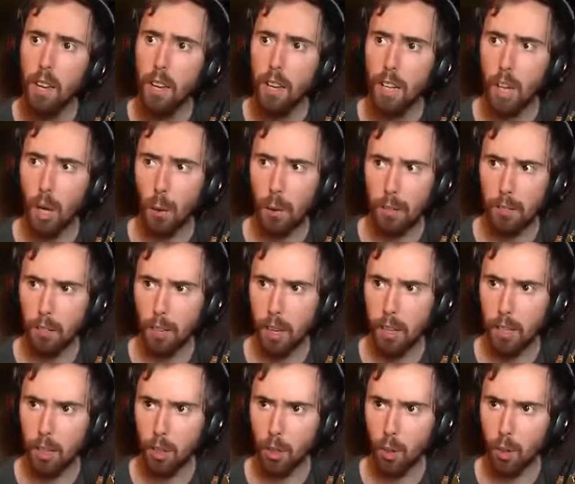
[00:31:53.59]
Go inside
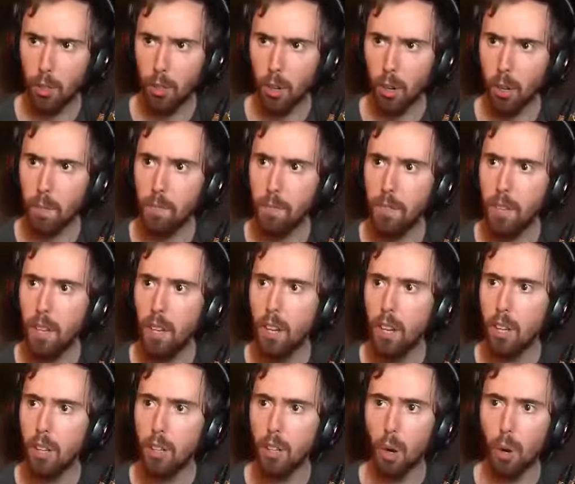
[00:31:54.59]
to Durotar.
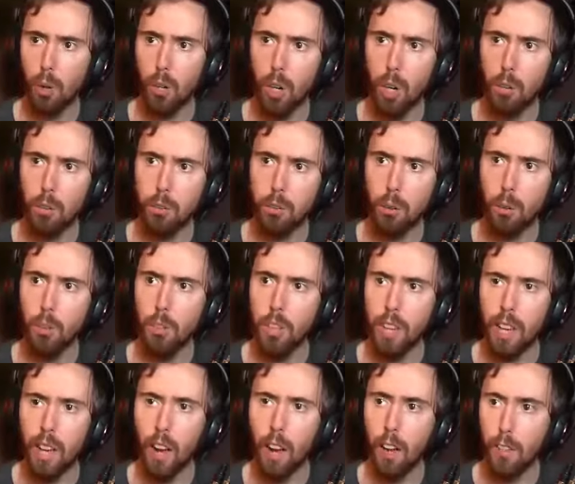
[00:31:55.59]
Don't go through
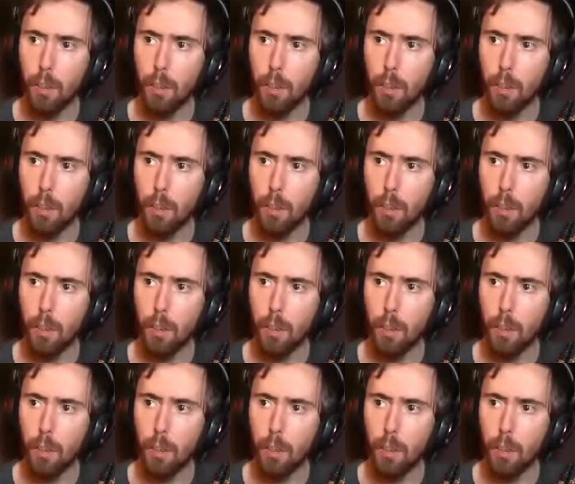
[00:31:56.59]
the uh,